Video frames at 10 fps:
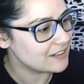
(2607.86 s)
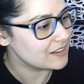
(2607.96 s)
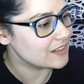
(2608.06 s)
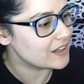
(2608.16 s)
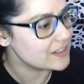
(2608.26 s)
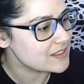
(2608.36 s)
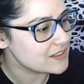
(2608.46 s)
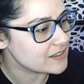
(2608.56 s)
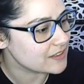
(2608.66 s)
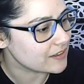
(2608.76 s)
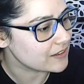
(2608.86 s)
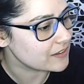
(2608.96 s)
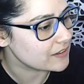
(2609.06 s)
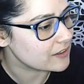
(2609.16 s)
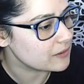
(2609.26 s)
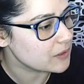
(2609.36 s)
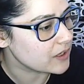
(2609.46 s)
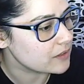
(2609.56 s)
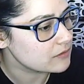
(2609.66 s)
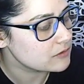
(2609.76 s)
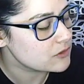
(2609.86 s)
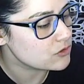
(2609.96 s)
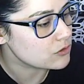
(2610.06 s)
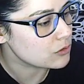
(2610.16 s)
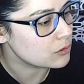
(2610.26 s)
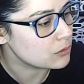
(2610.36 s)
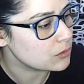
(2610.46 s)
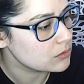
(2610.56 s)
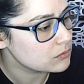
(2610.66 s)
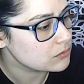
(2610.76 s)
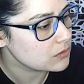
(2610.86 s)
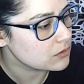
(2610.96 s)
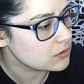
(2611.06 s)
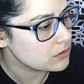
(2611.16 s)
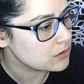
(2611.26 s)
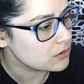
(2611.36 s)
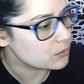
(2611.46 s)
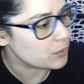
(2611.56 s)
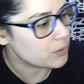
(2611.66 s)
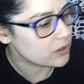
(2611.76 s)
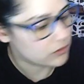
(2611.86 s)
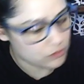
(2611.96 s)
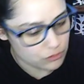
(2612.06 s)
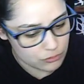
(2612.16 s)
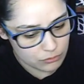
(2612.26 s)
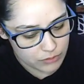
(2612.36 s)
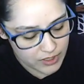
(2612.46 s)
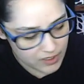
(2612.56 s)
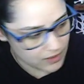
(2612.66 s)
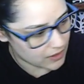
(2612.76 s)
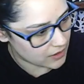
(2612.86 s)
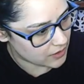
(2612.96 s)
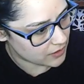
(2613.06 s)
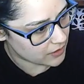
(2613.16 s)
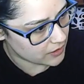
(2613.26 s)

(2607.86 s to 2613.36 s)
Let's see here. Okay, so we want to do like a